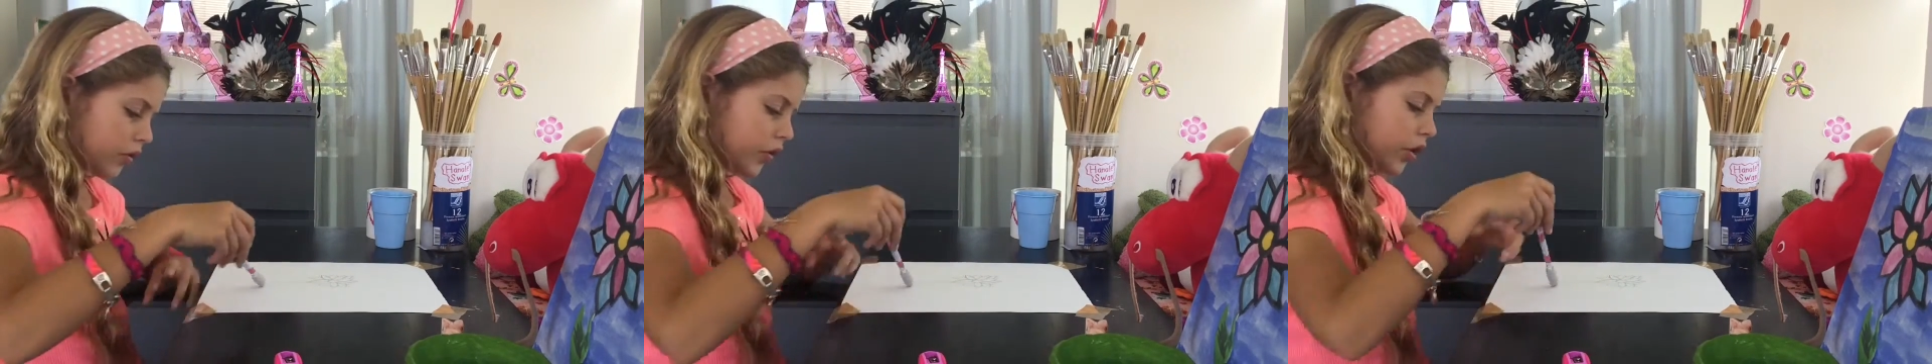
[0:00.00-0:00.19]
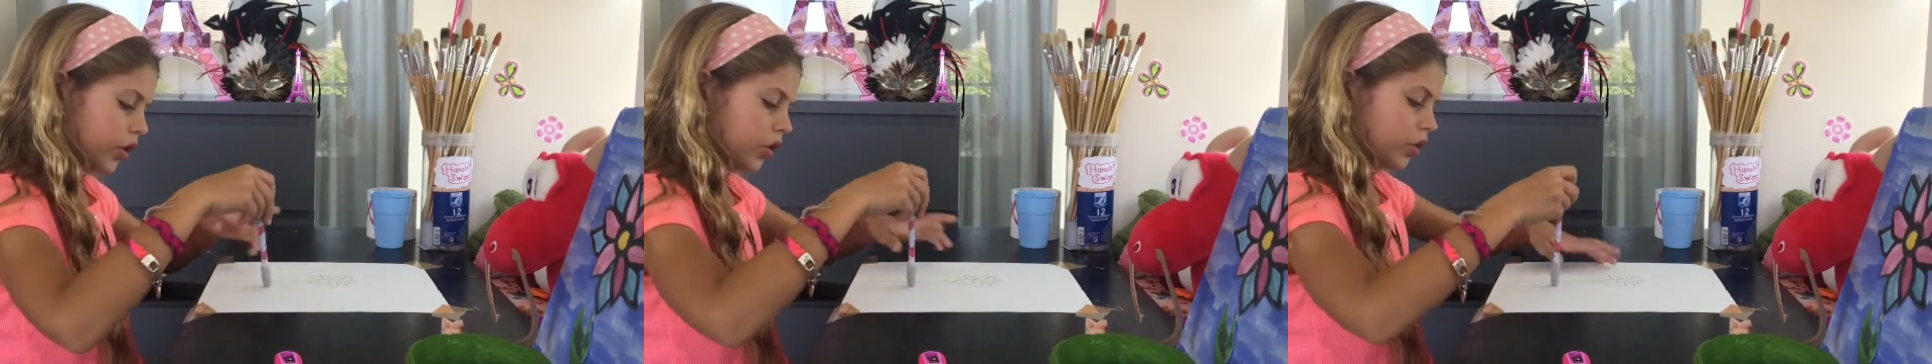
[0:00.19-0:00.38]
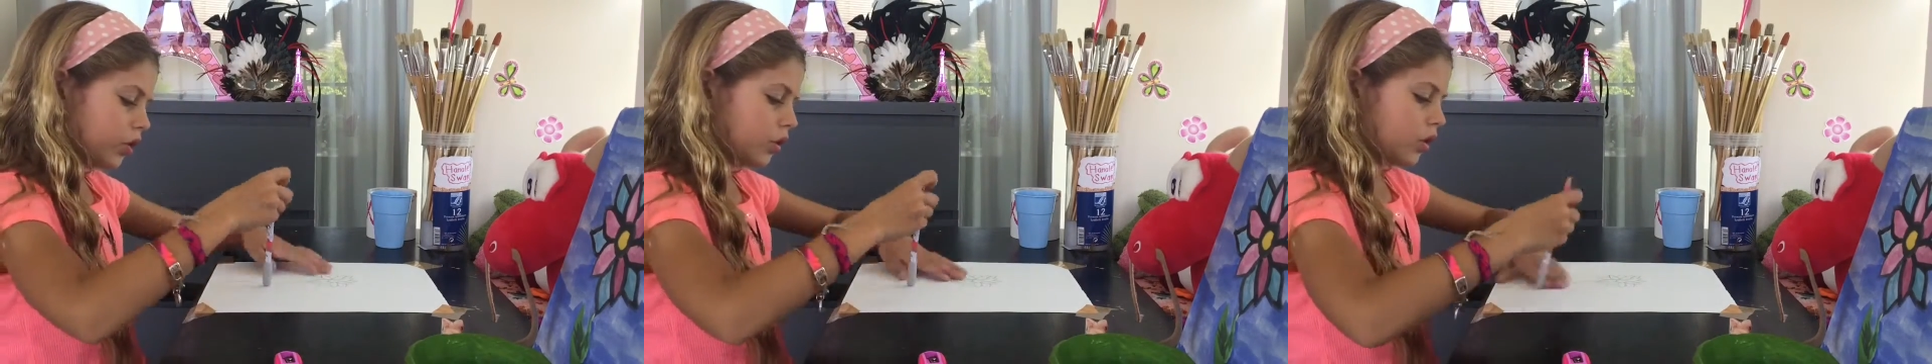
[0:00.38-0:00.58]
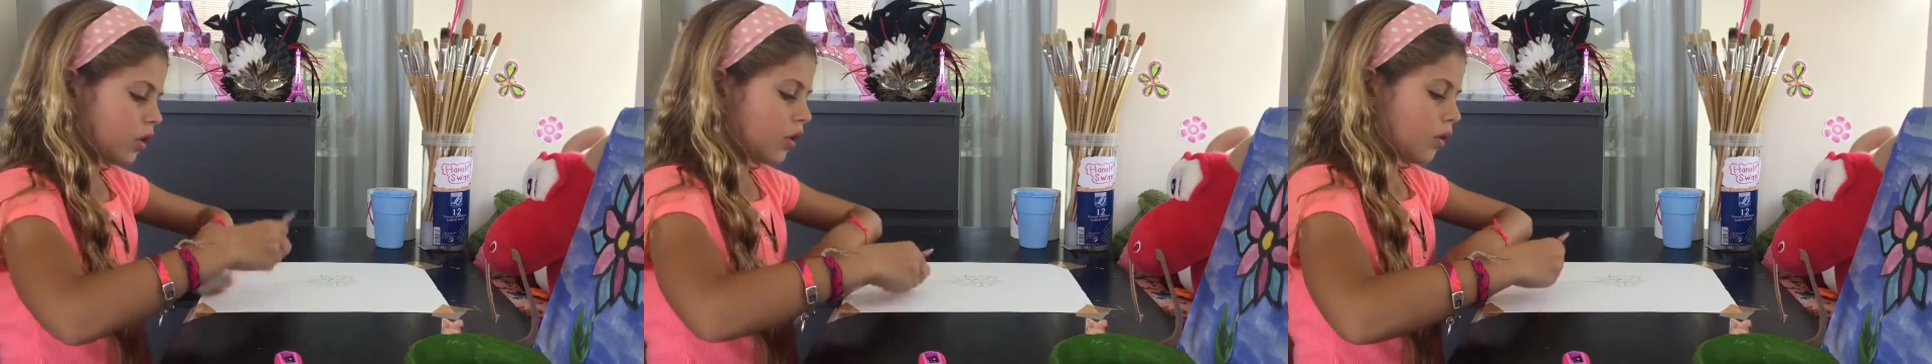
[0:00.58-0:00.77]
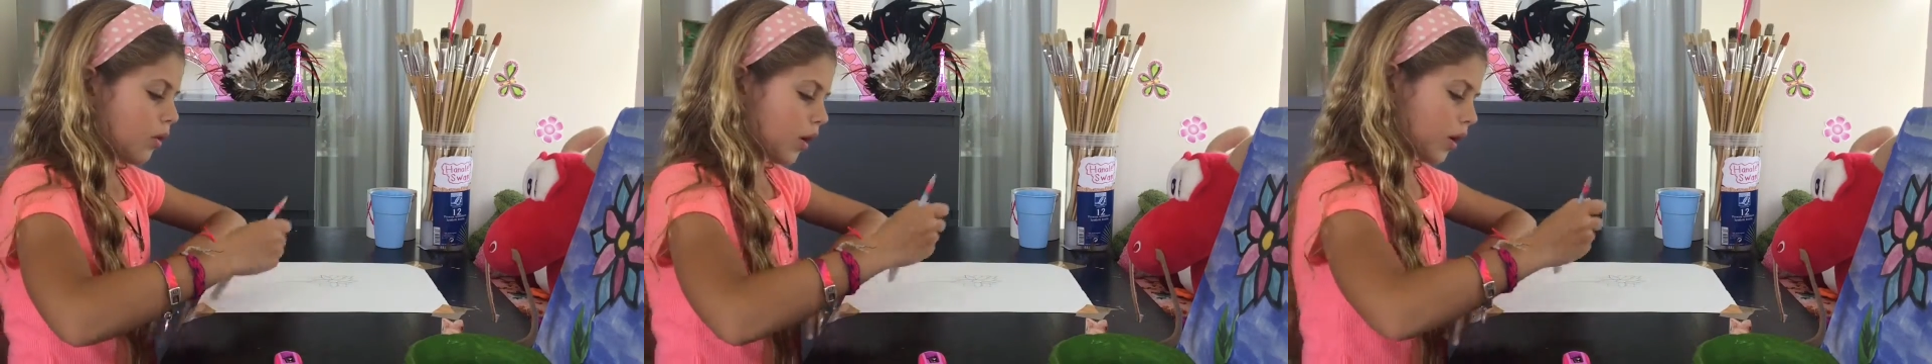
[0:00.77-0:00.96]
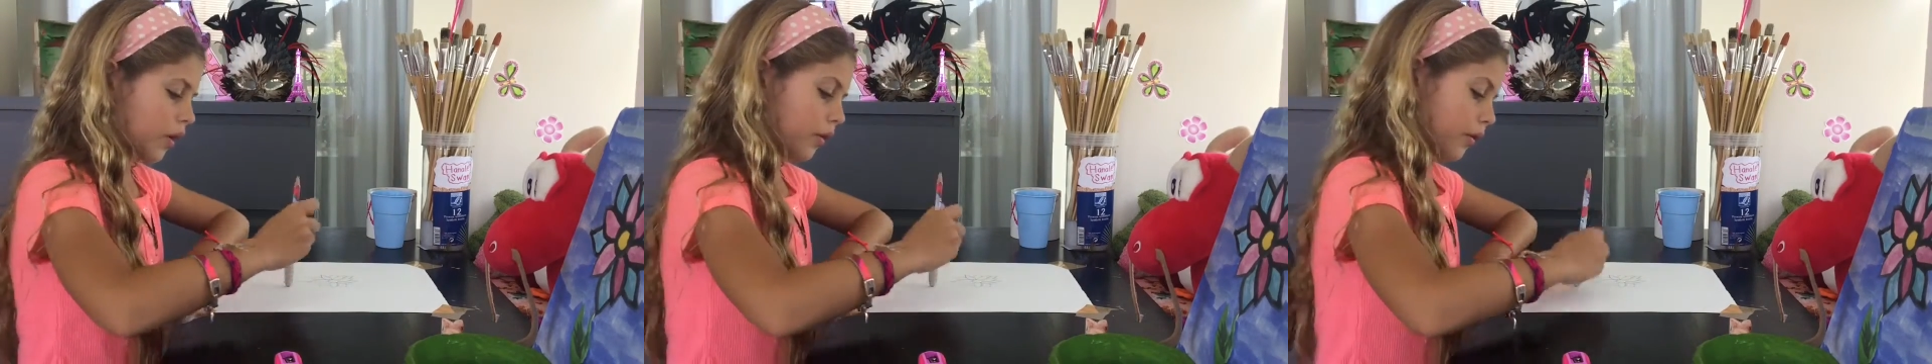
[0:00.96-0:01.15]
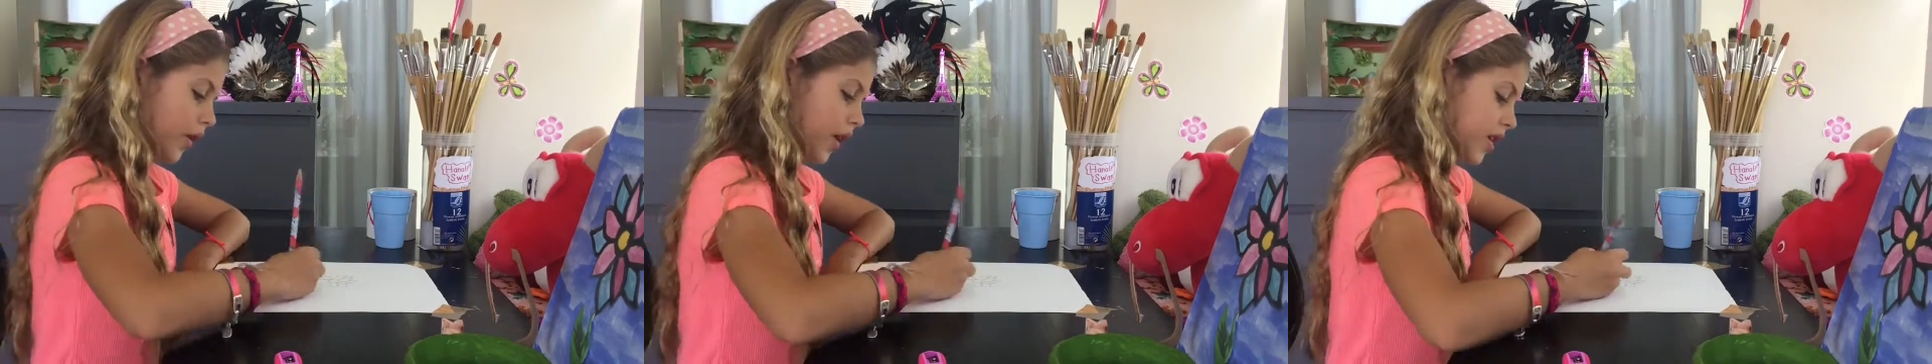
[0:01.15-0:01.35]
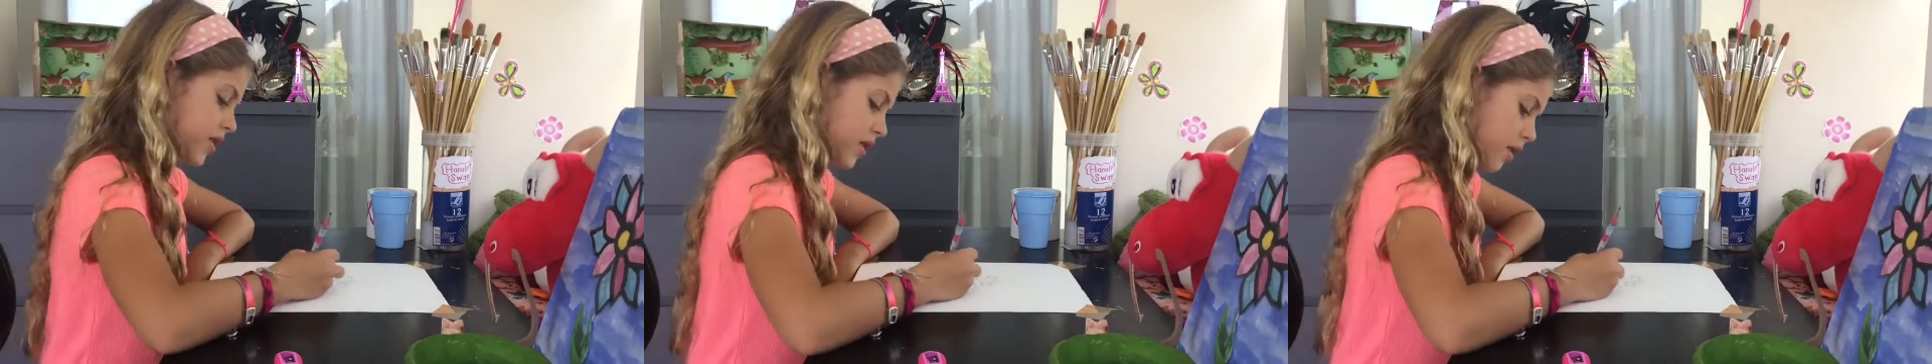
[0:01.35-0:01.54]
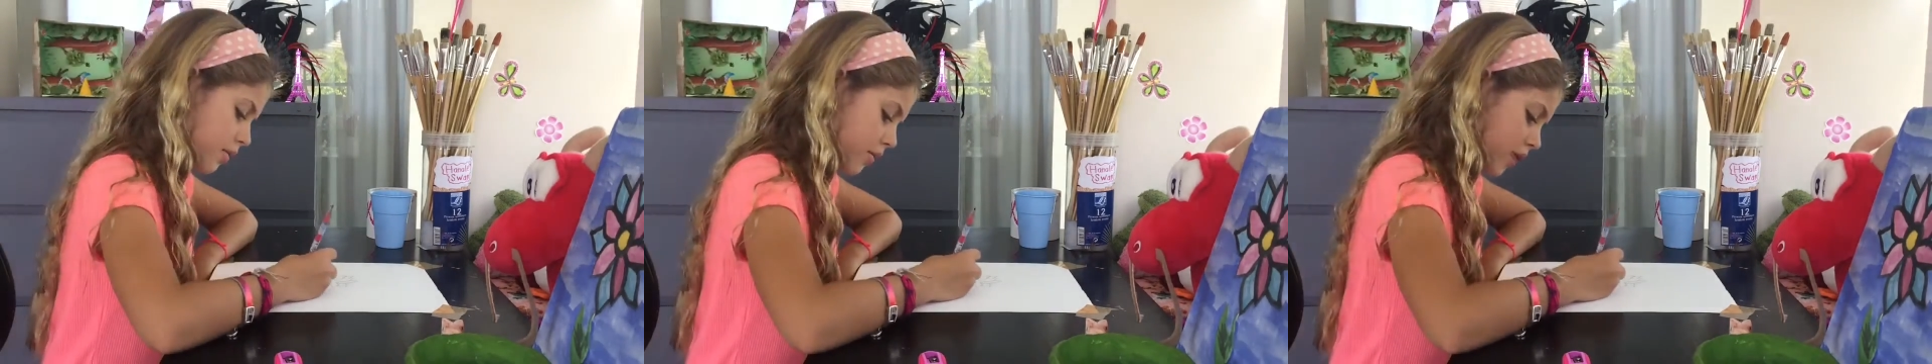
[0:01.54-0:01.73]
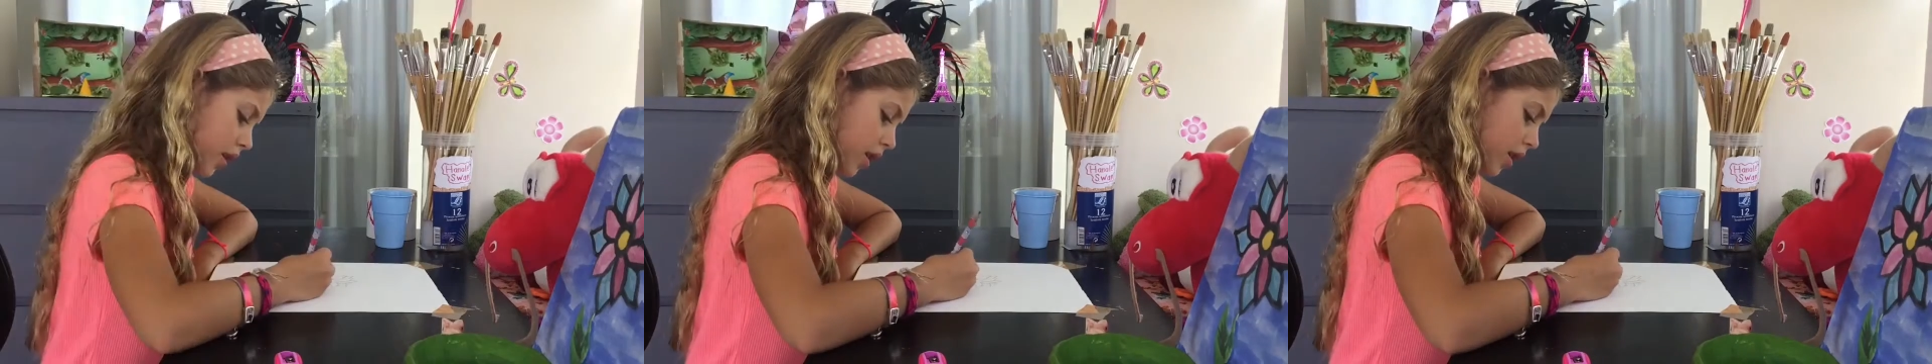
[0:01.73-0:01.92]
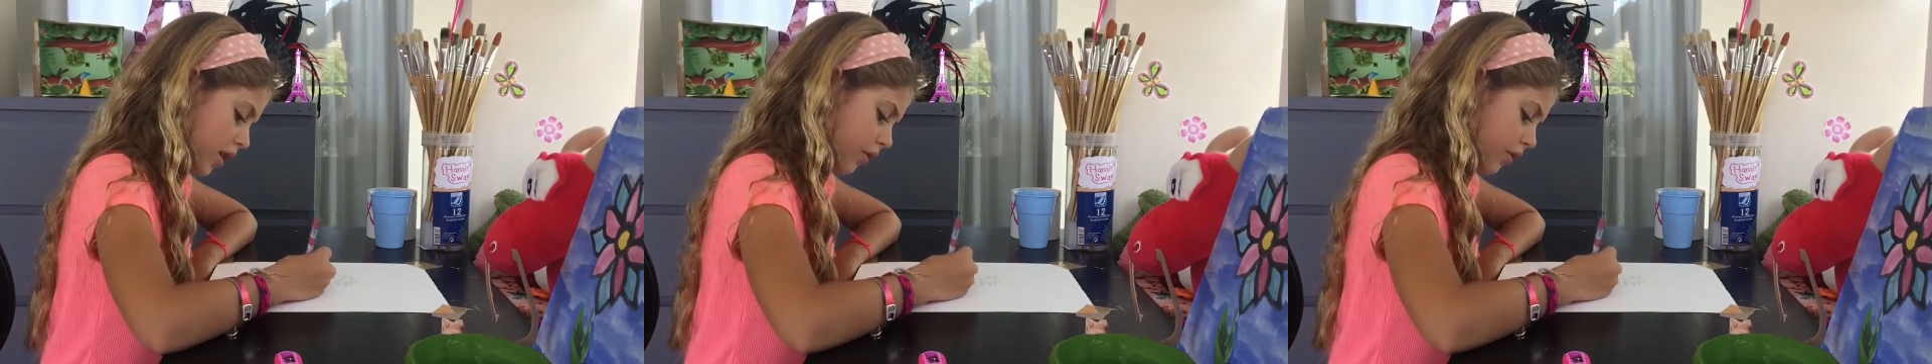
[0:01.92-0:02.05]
if you want to erase something